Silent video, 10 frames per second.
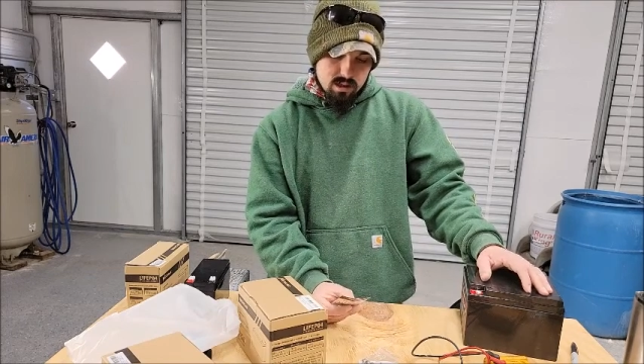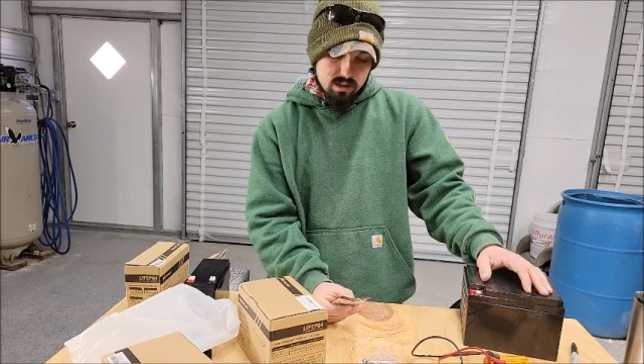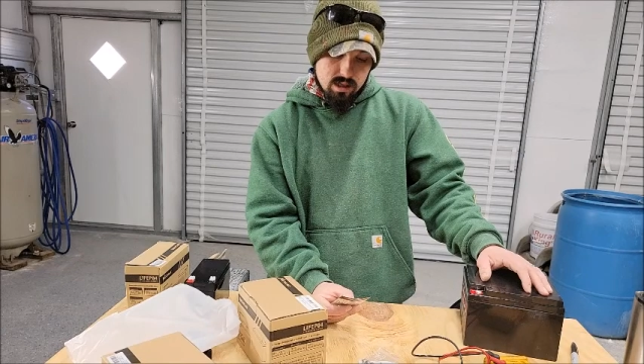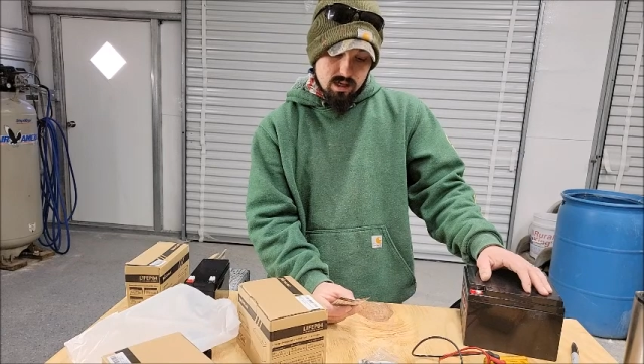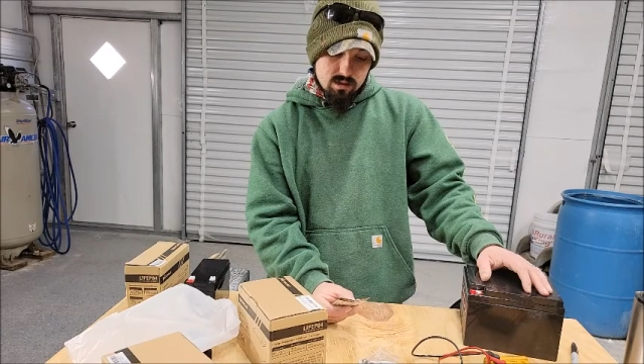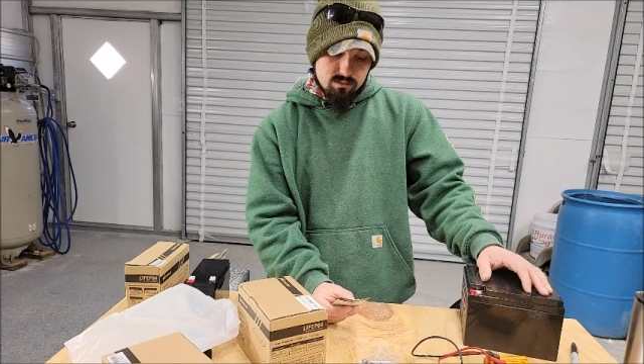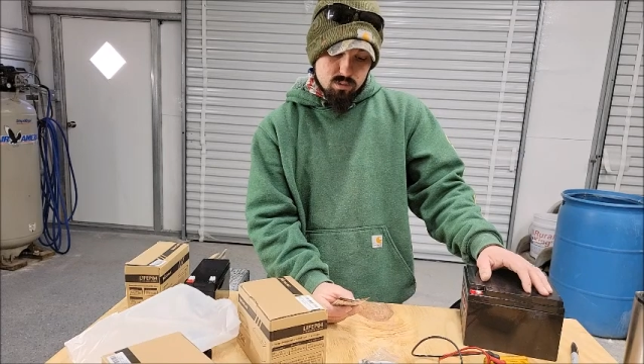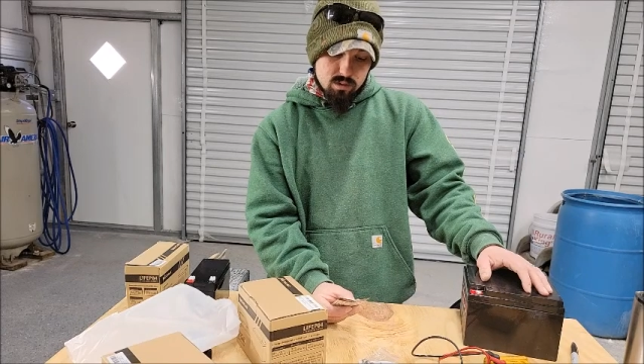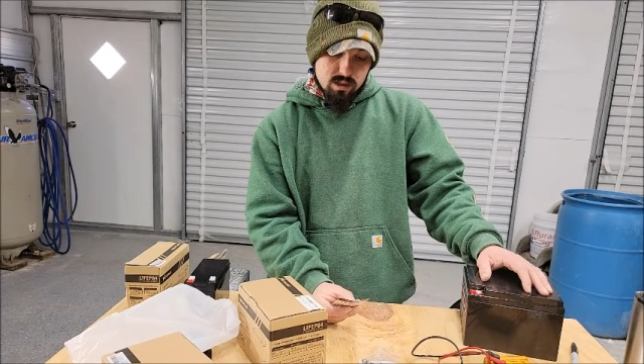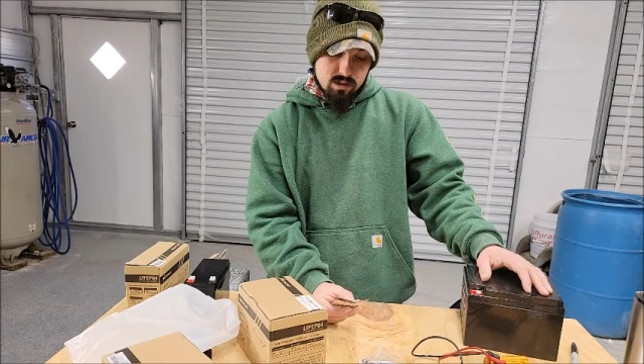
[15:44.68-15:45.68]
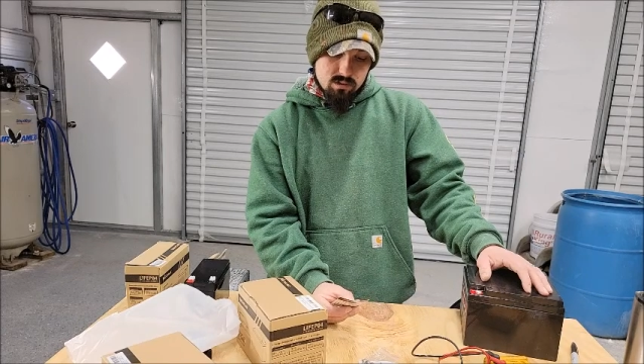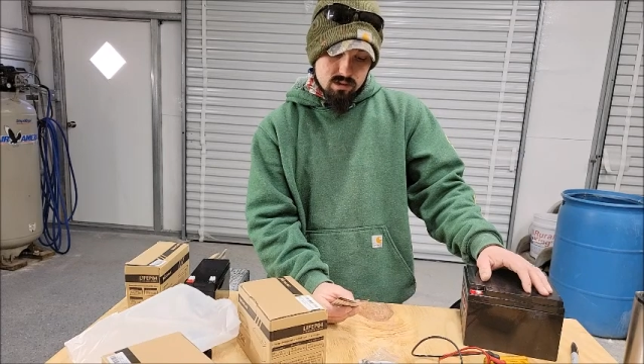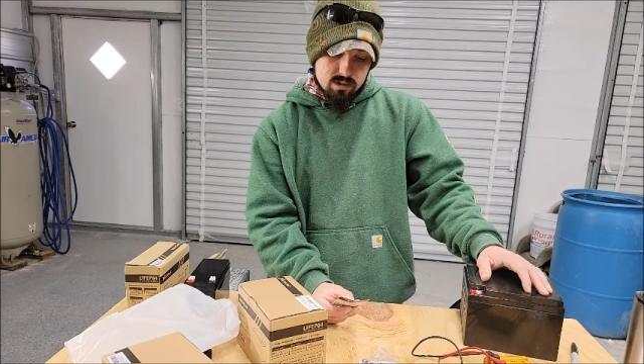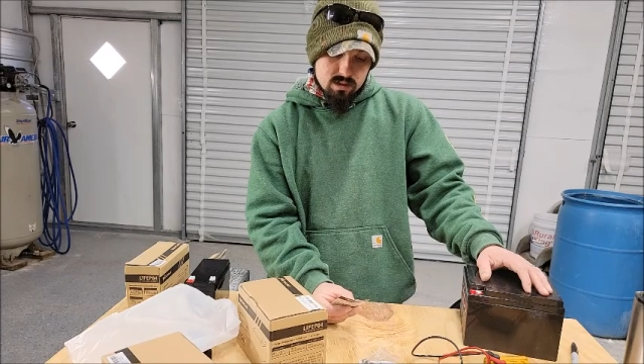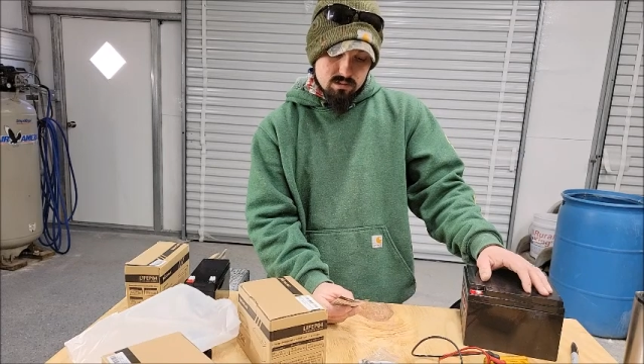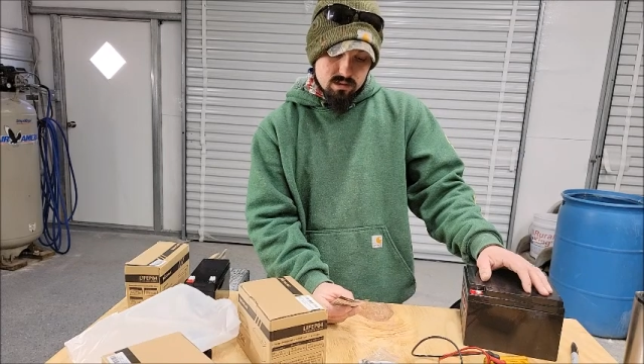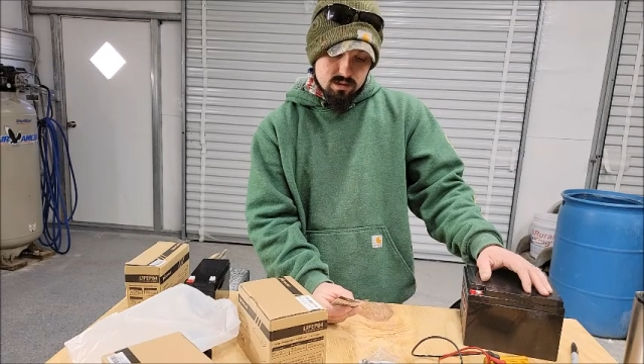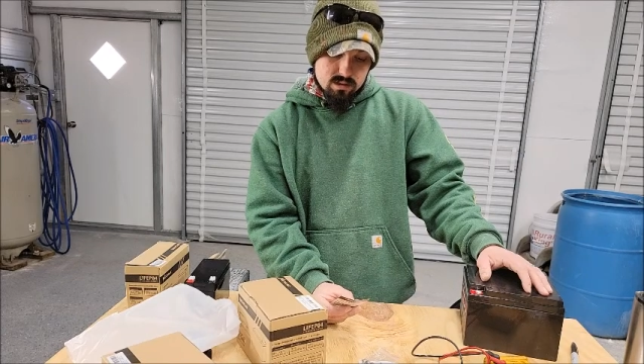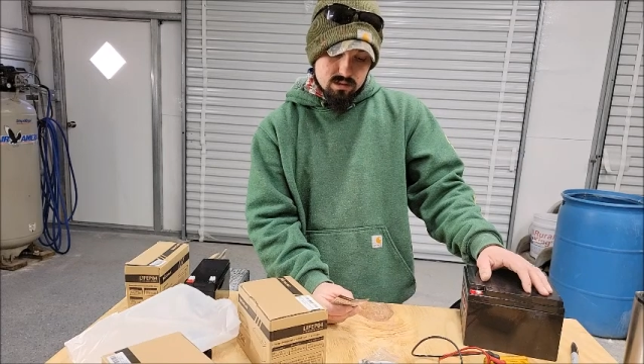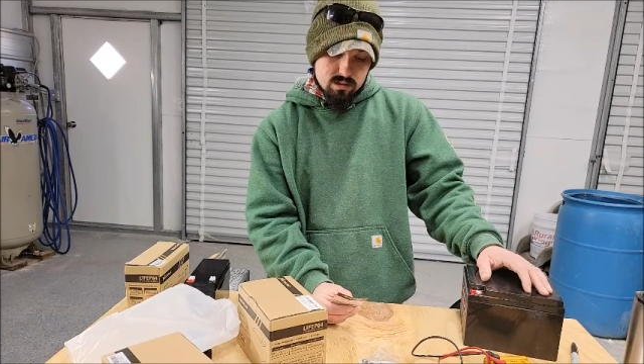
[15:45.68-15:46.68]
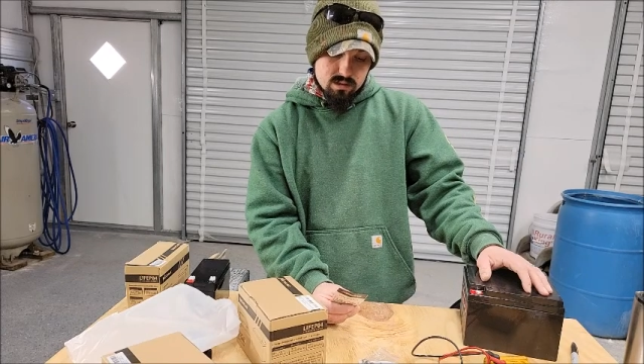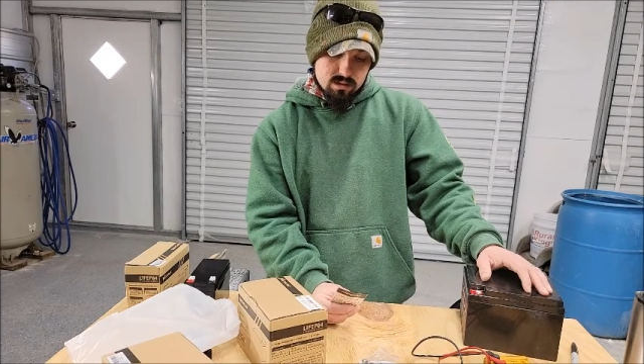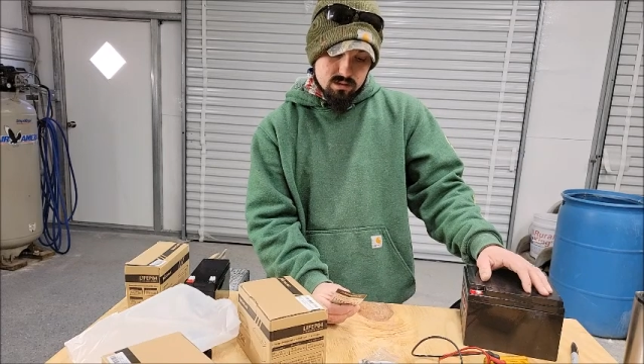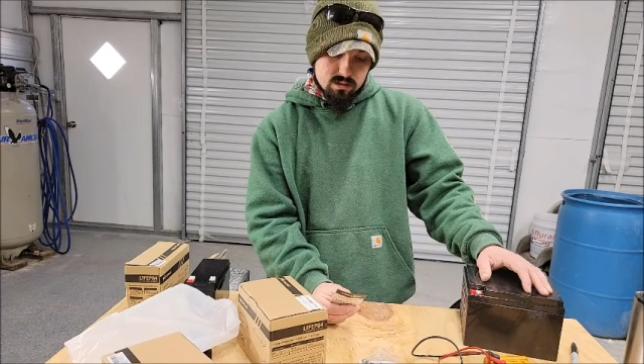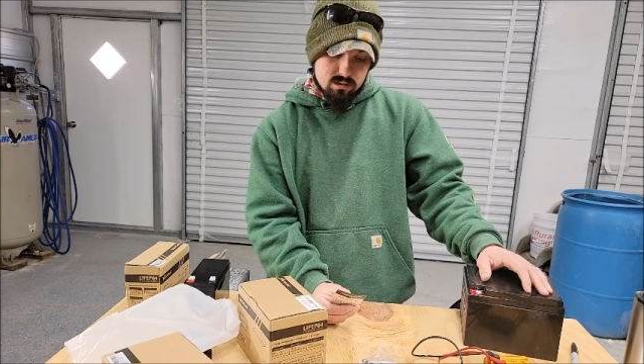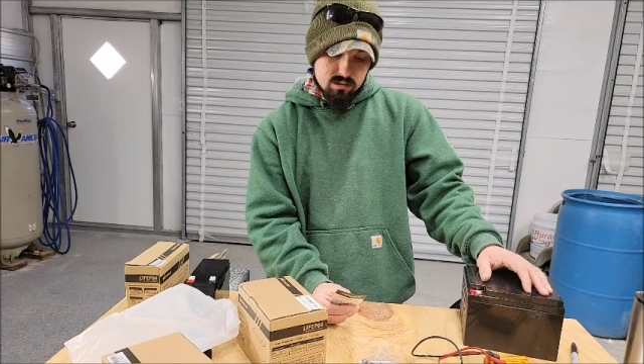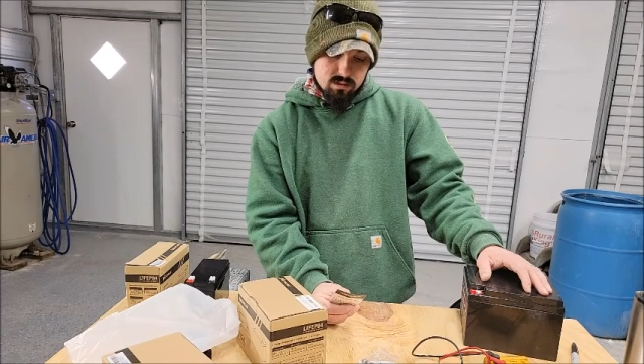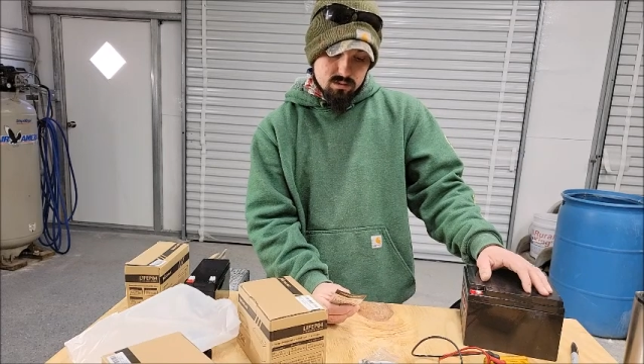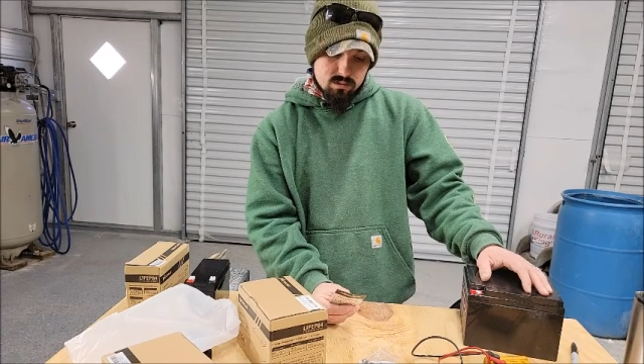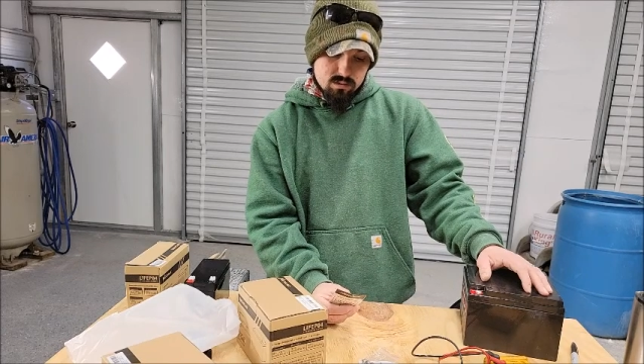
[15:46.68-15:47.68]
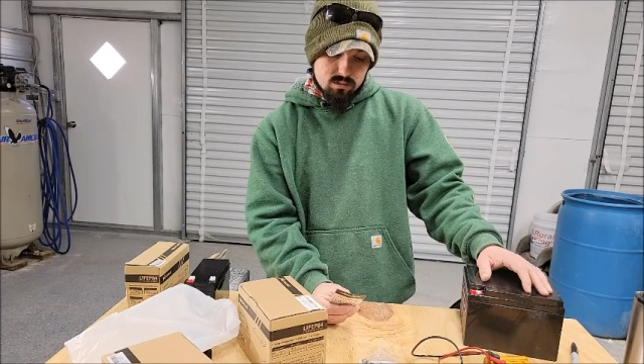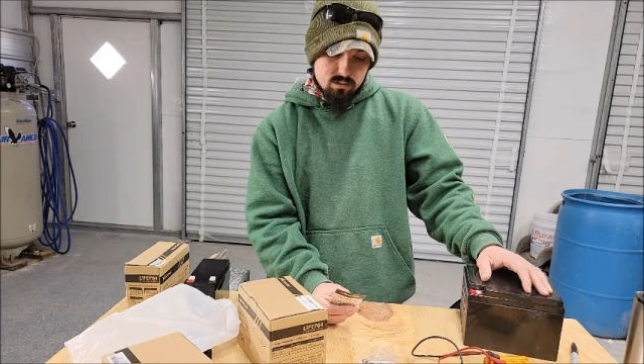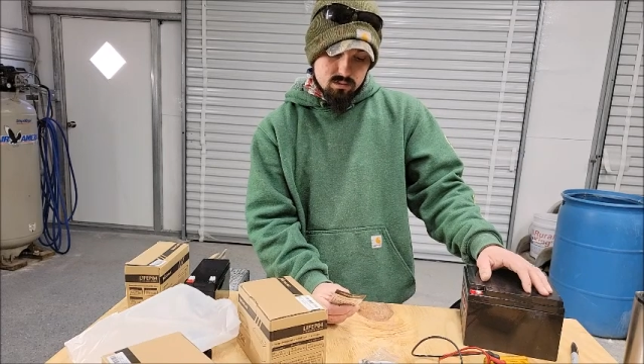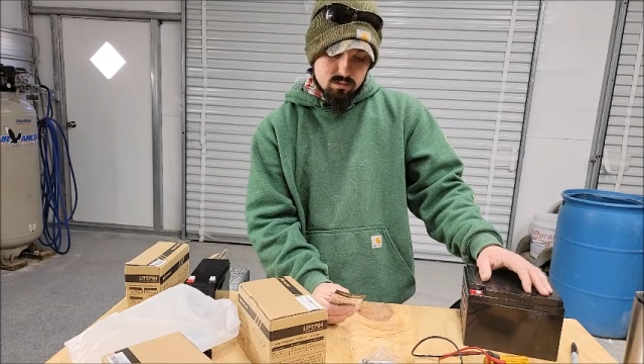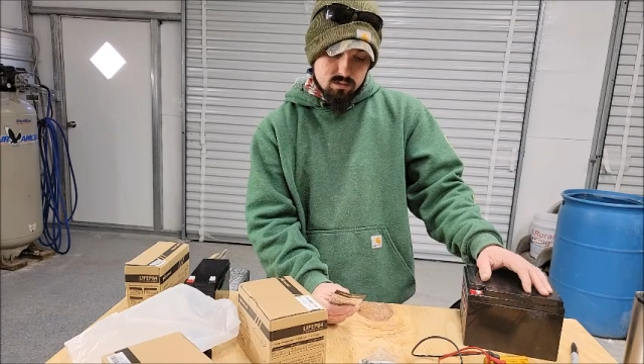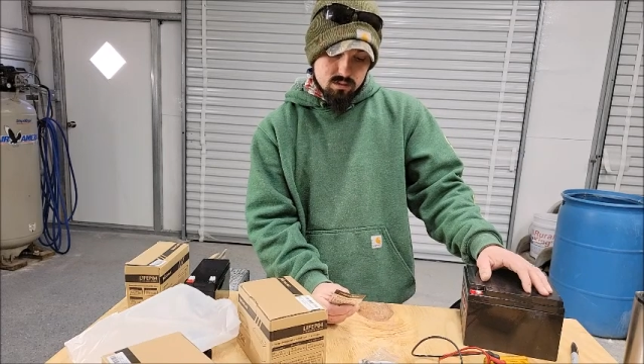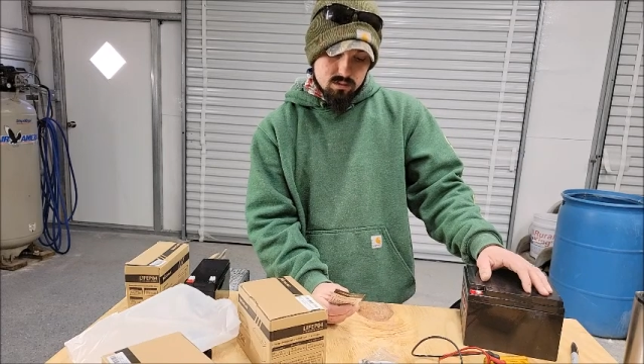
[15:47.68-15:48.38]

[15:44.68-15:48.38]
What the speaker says: negative 20 degrees Celsius to,